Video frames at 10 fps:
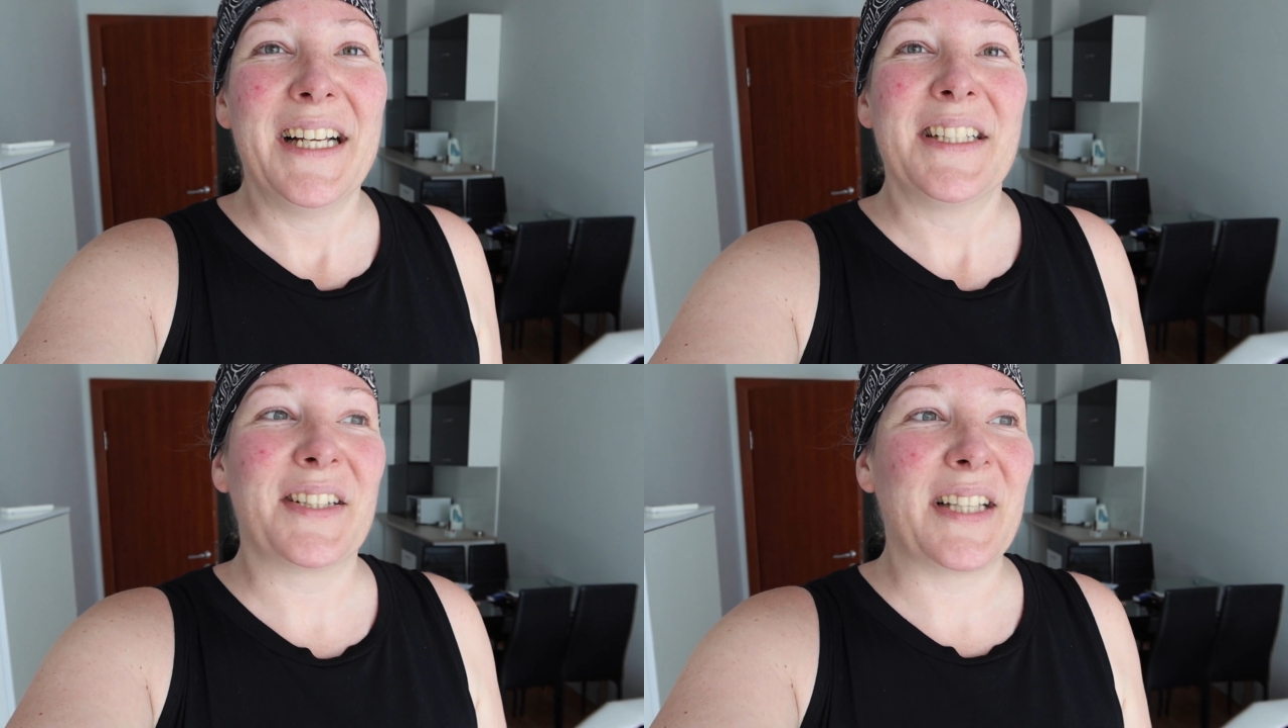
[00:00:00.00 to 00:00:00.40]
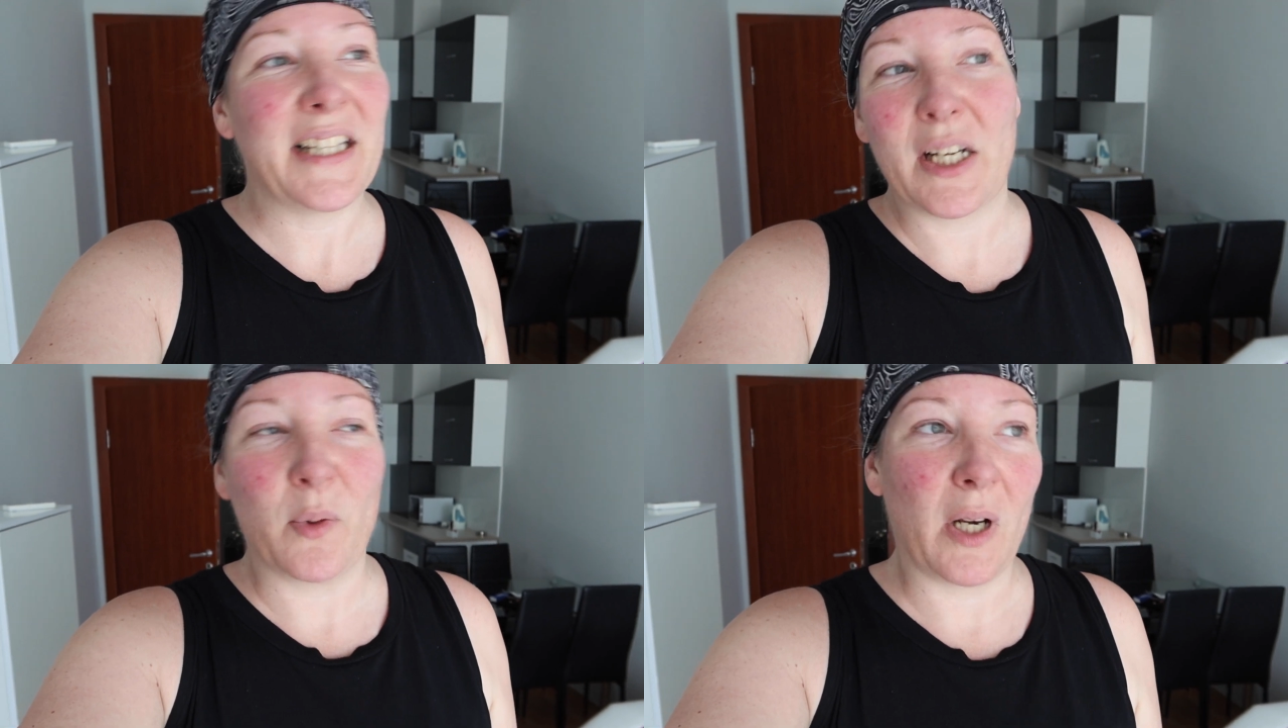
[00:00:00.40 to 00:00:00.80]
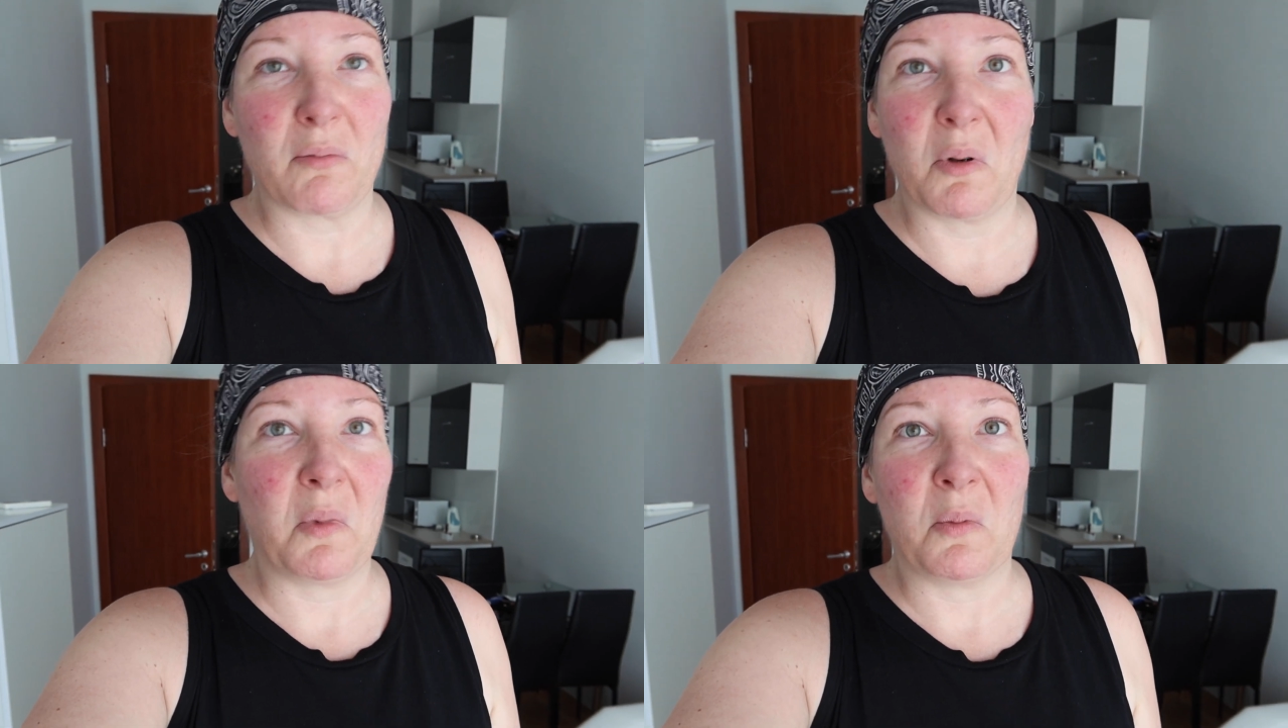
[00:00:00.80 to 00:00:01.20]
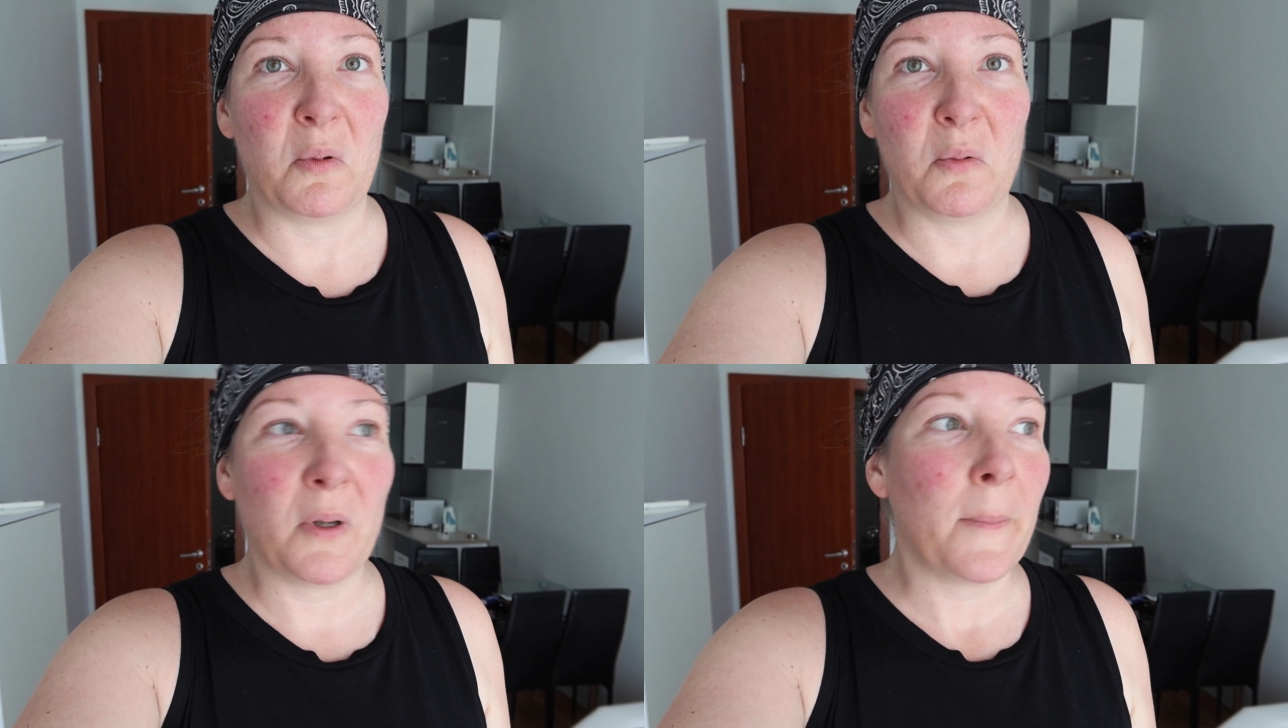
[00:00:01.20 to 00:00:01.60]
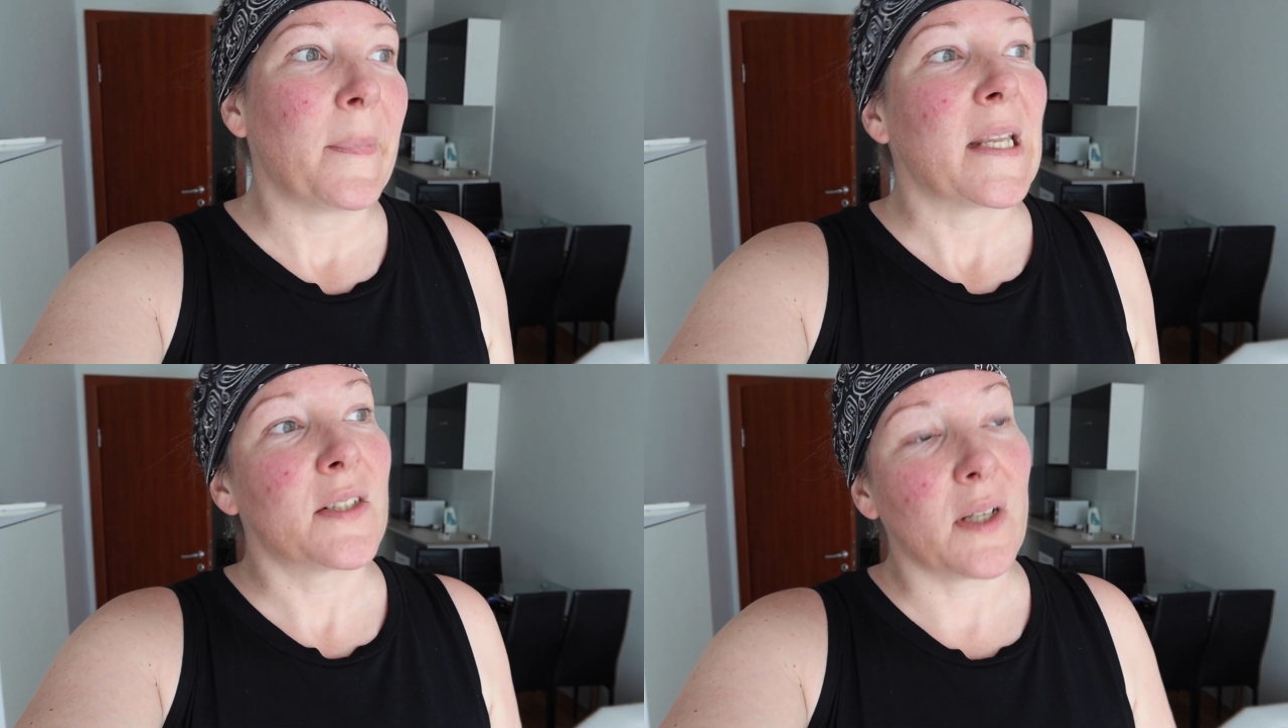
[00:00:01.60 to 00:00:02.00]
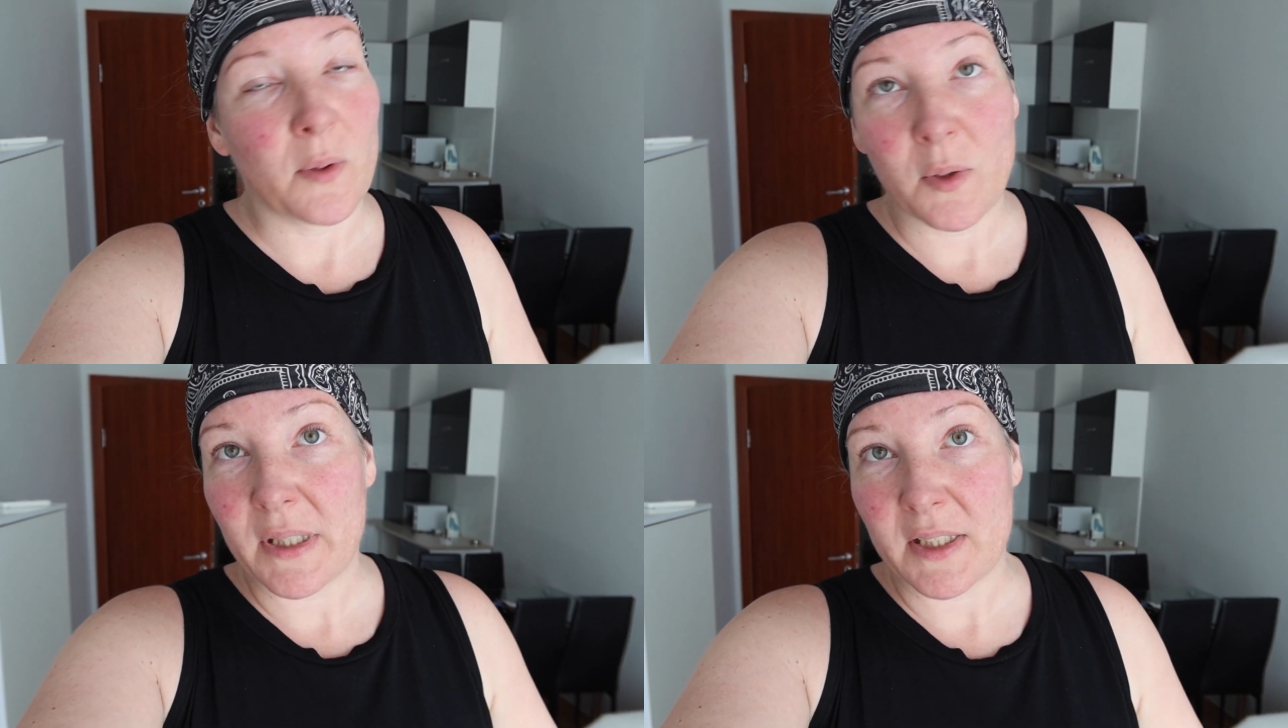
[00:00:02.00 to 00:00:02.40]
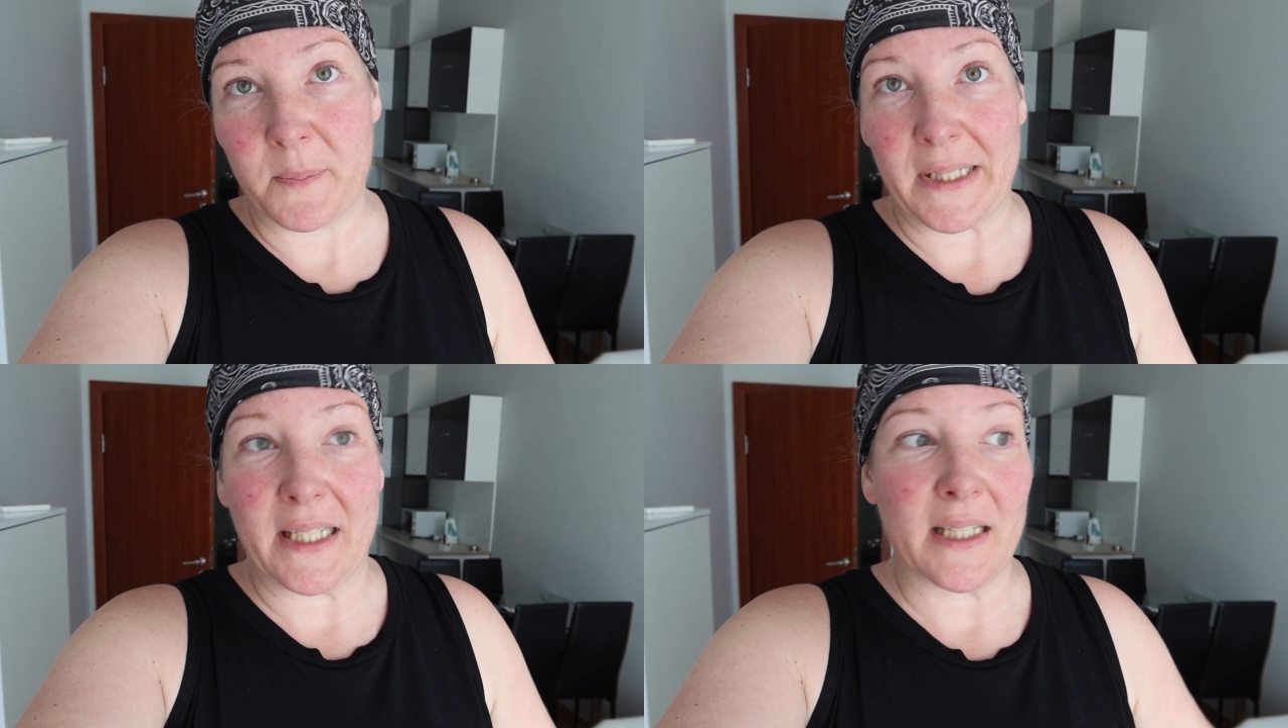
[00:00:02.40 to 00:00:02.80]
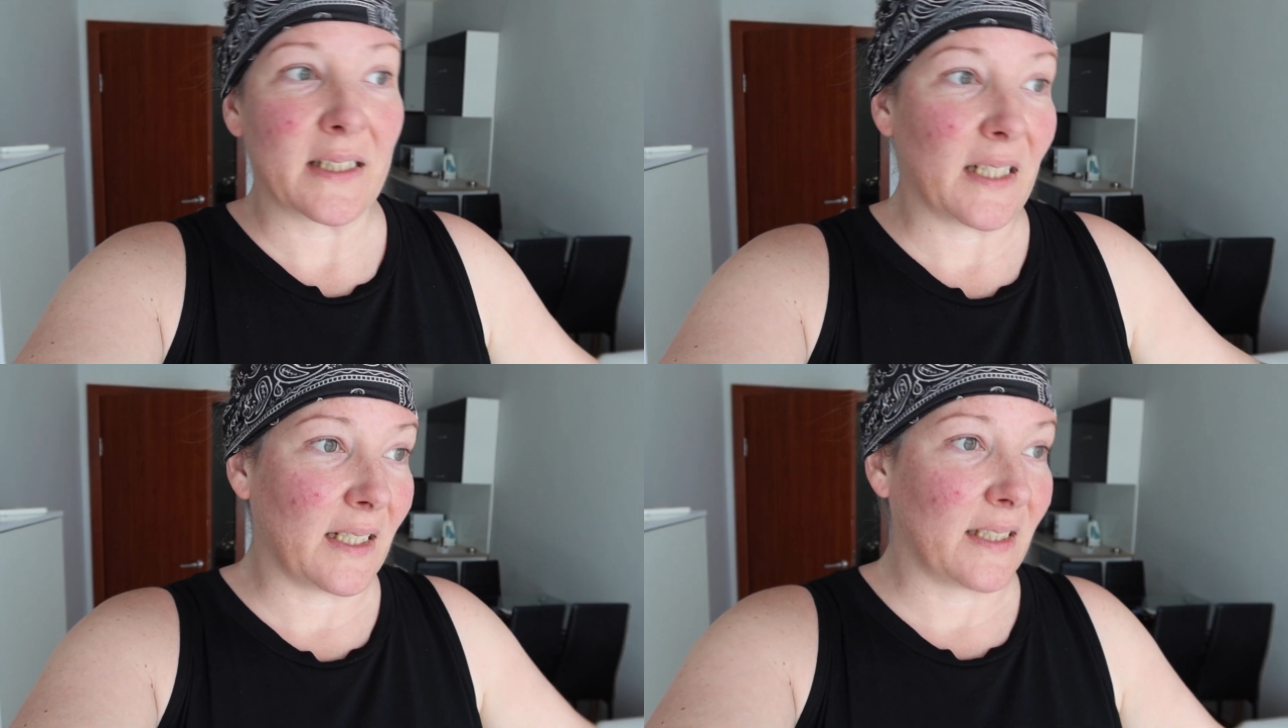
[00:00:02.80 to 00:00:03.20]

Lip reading: So then they were like, So I wrote Expedia and said,